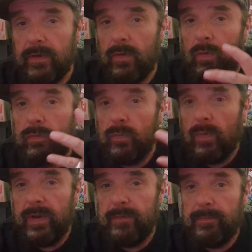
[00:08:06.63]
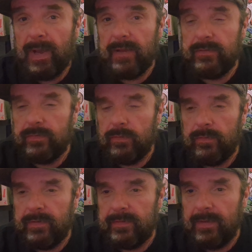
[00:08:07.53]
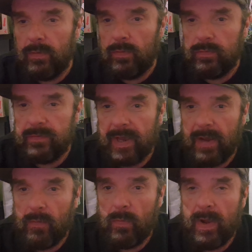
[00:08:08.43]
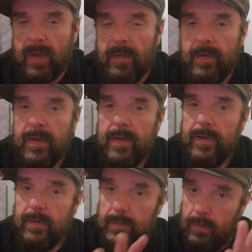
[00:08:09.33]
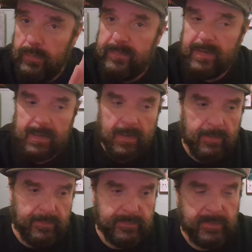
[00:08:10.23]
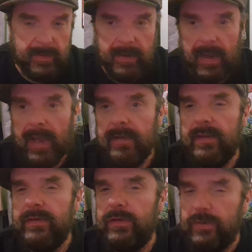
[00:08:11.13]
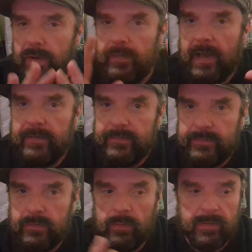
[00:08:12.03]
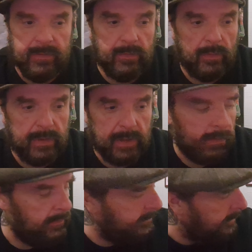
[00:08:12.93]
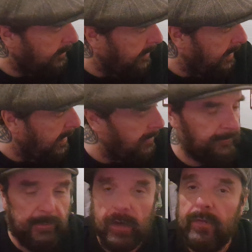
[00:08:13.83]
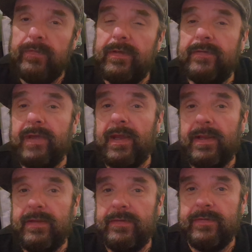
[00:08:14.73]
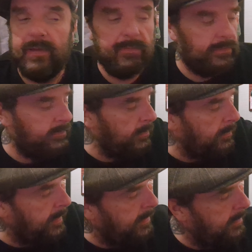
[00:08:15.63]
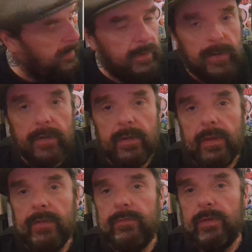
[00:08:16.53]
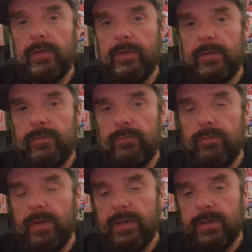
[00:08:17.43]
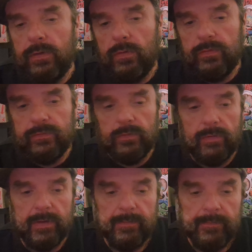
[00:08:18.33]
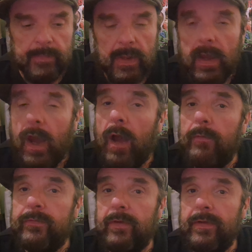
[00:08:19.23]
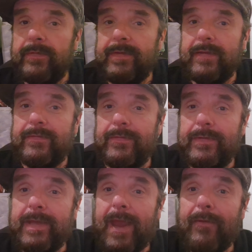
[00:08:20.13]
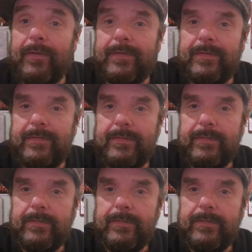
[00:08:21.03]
on the way back to this little town where Lucy lives. And then you know how the story sort of goes. So it follows exactly the same story. It's a really cool story. So let's get to the characters.